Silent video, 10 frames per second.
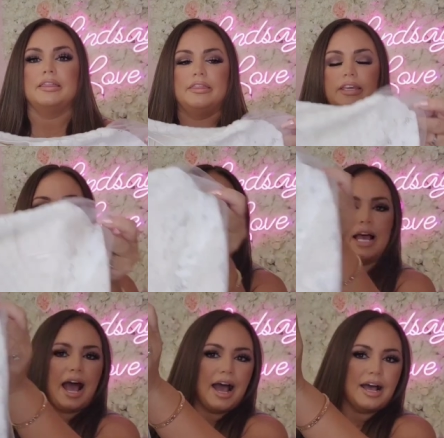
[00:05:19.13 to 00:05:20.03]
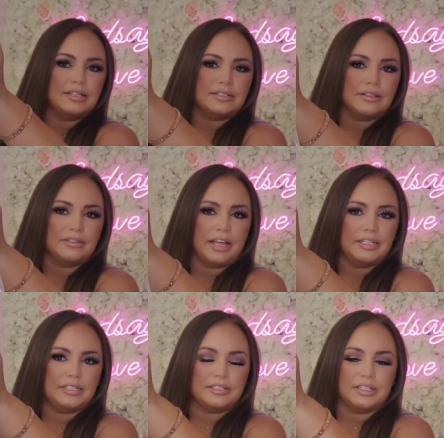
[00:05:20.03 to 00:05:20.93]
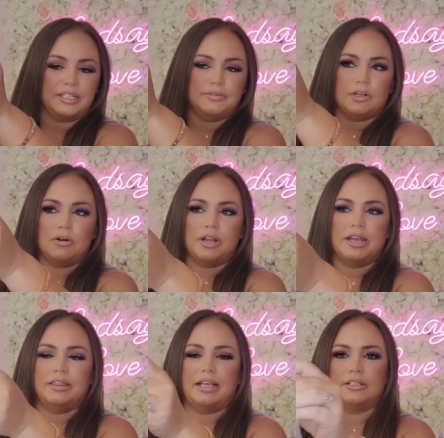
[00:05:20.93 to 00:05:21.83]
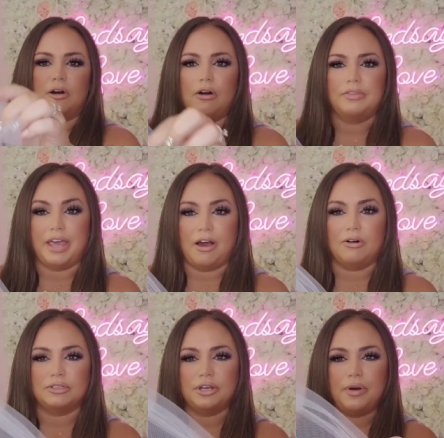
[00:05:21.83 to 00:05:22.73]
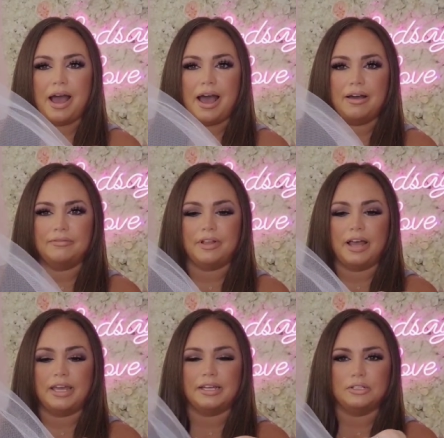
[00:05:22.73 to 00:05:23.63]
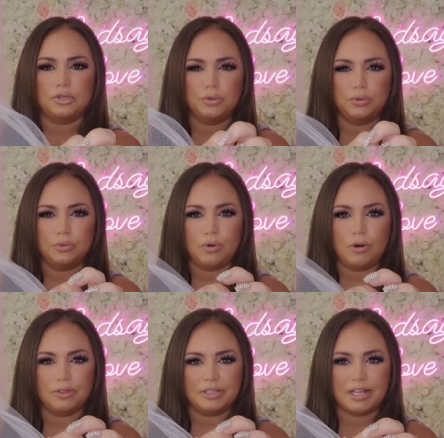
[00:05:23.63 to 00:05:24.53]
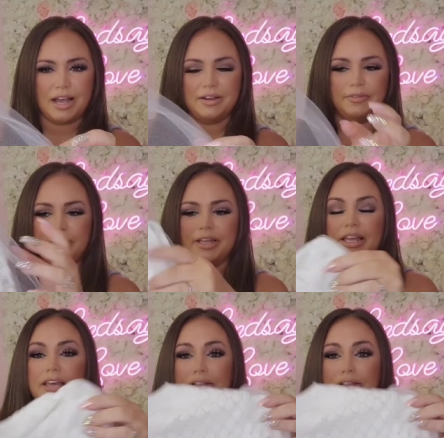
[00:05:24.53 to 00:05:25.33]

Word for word: This has lace sleeves on it, and they also have like tulle on the side of it.